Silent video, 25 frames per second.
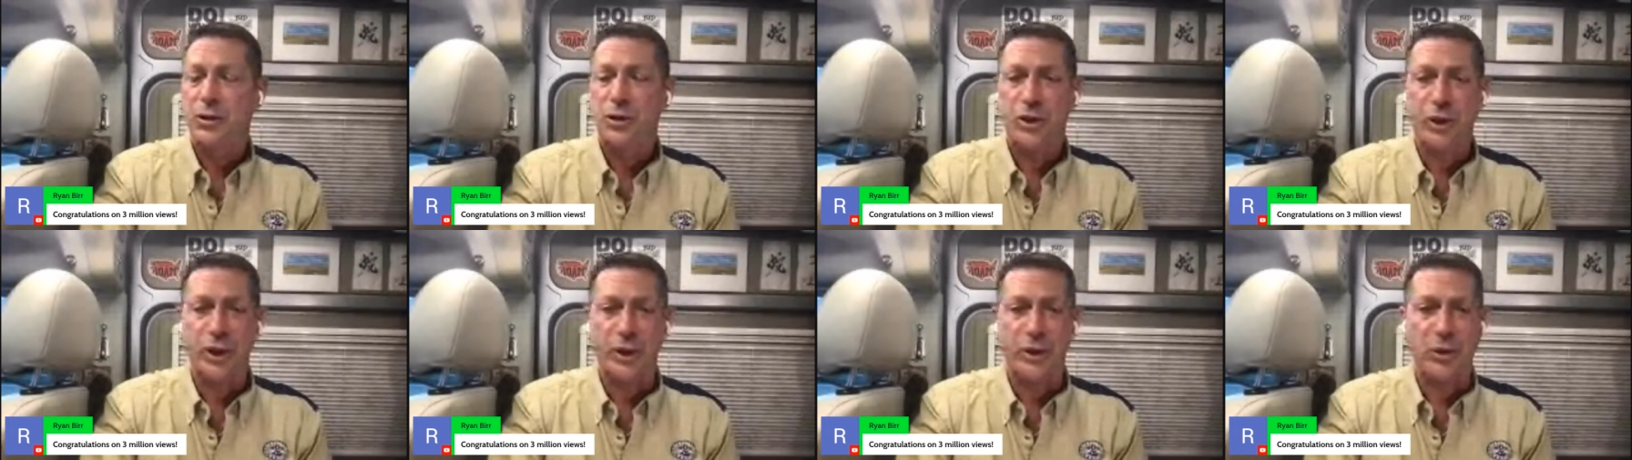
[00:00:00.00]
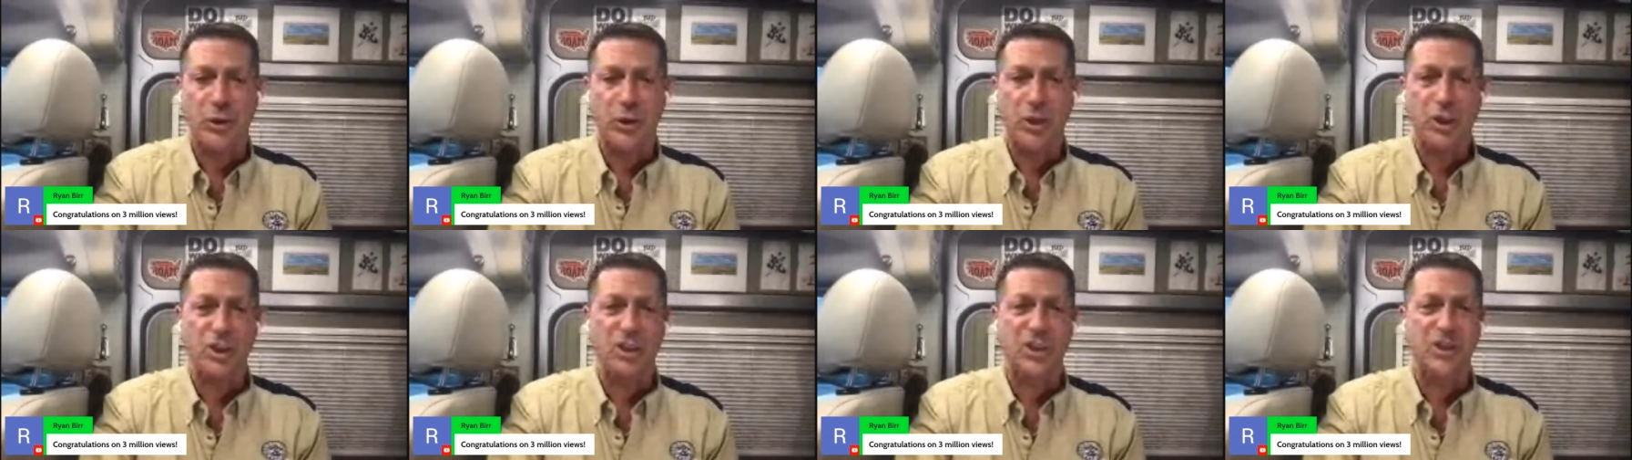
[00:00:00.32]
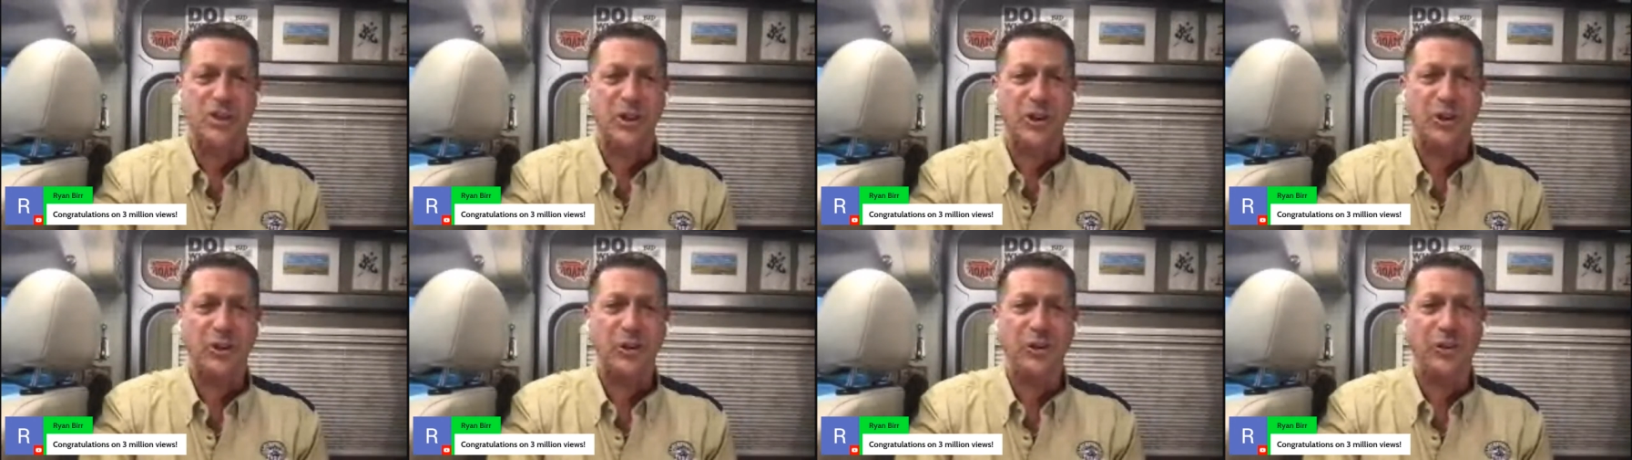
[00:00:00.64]
channel
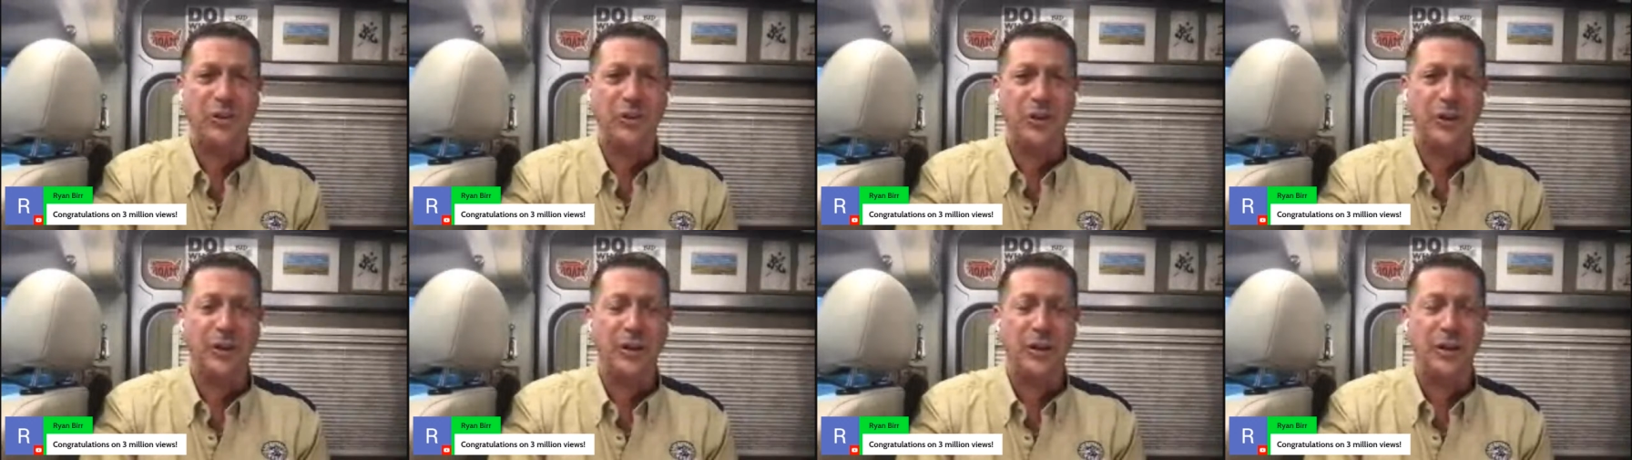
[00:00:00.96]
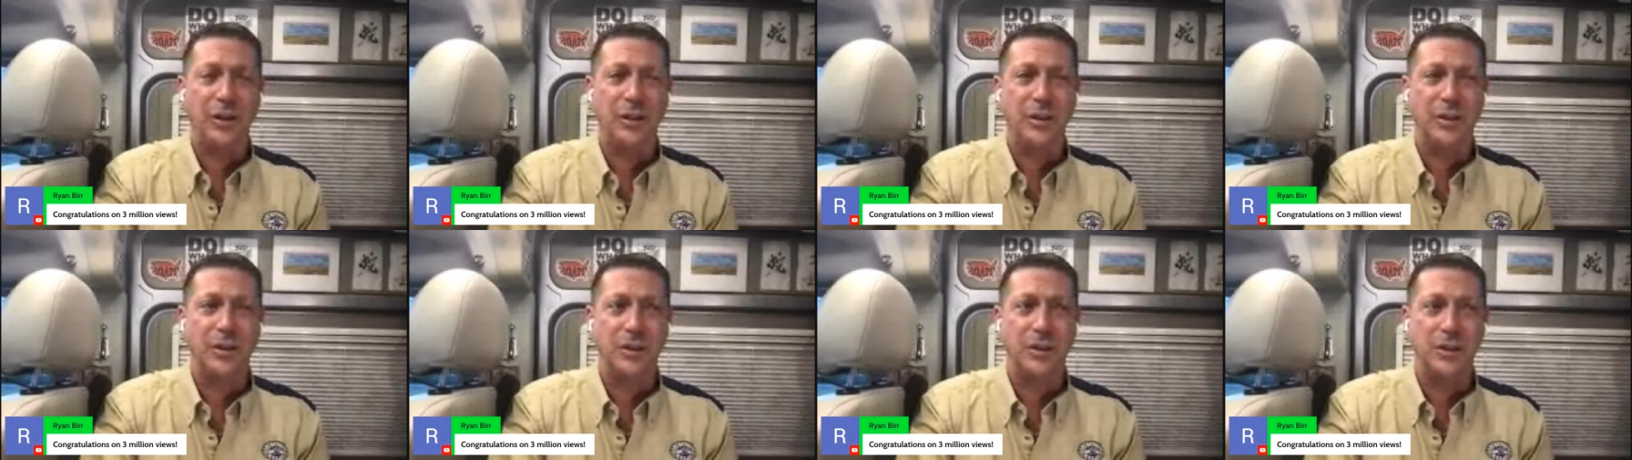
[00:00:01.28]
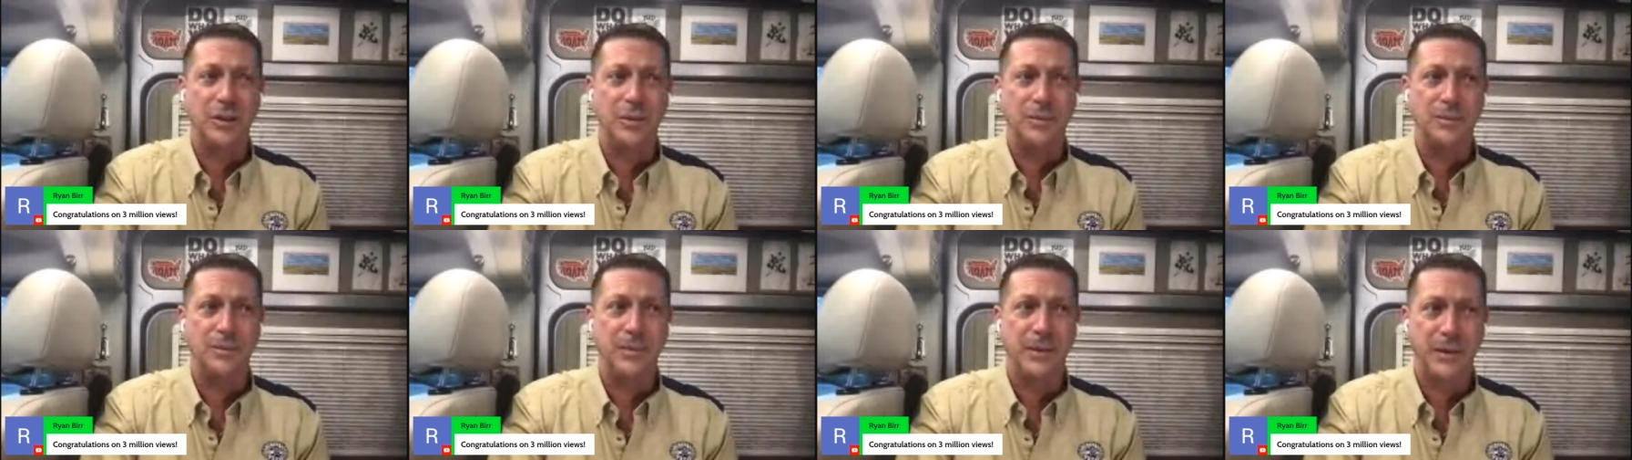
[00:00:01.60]
consultant on,
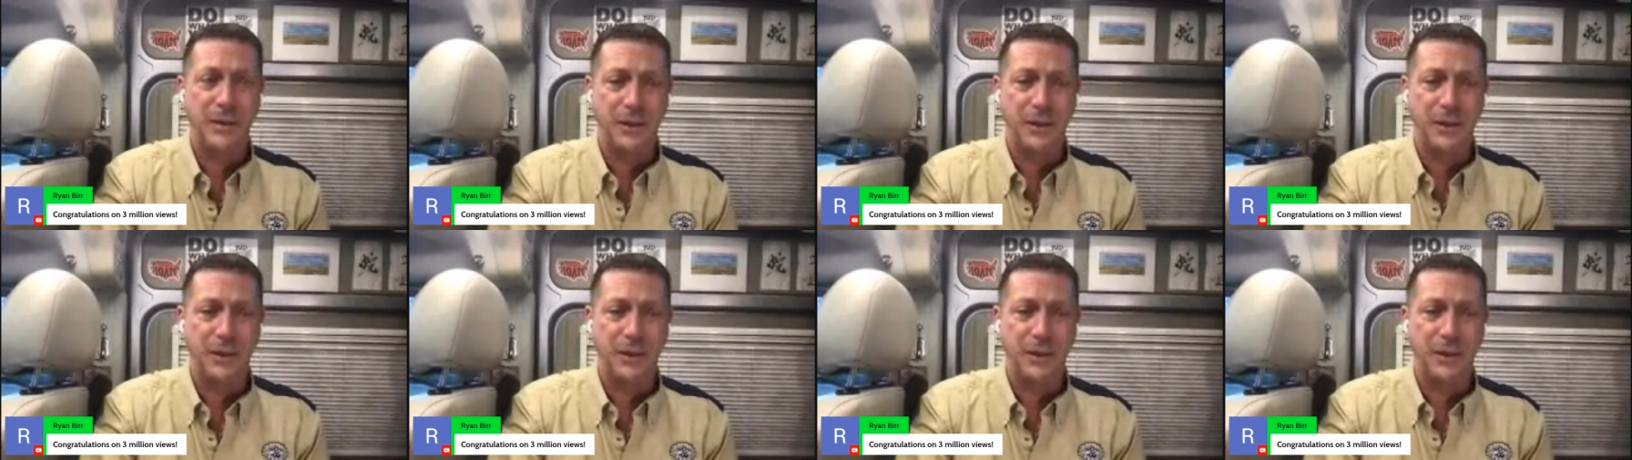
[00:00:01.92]
um,